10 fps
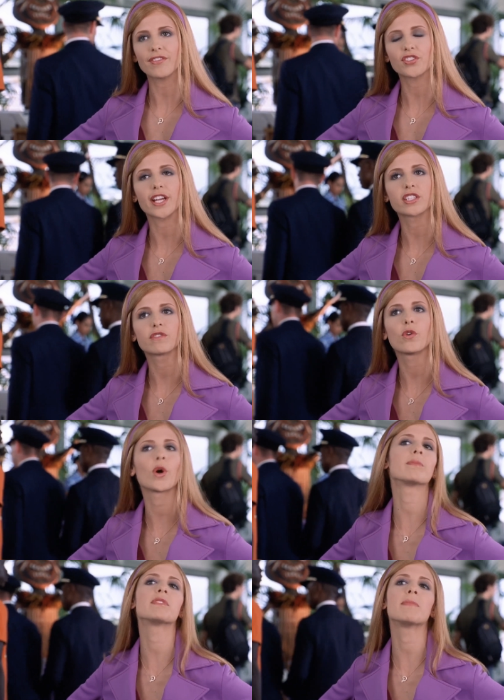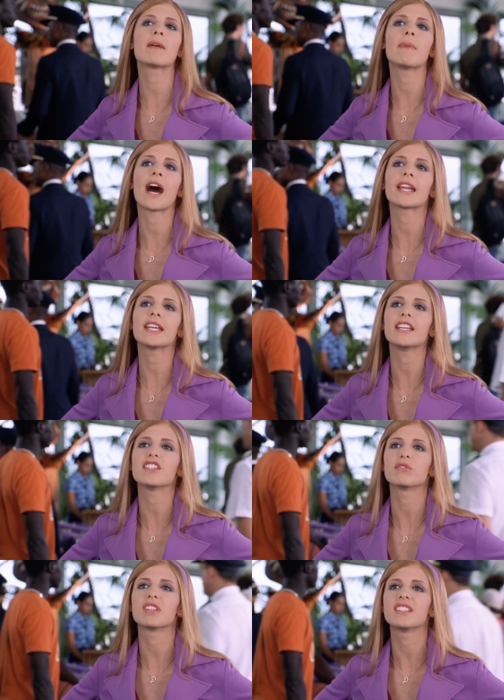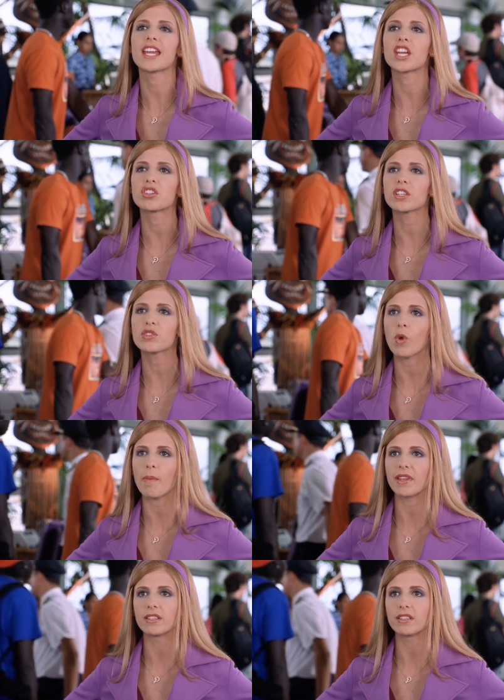I've transformed my body into a dangerous yep.